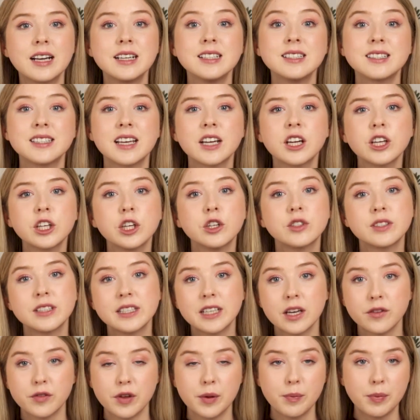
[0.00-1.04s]
Consider using
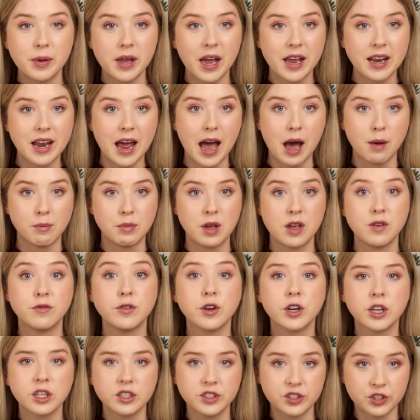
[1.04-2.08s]
a VPN app if
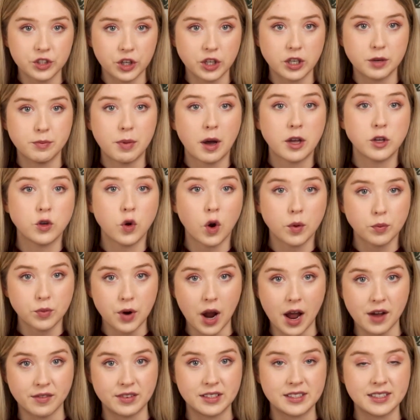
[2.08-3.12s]
you're concerned about your
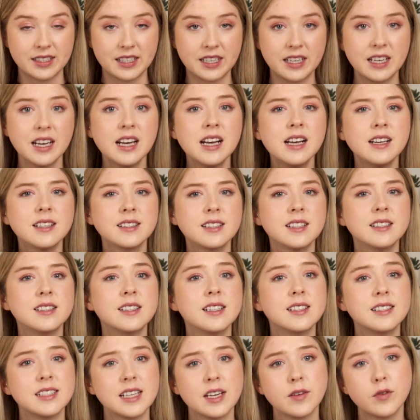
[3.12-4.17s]
privacy since
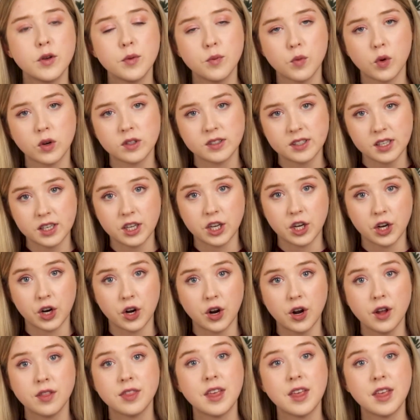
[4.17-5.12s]
it's even more secure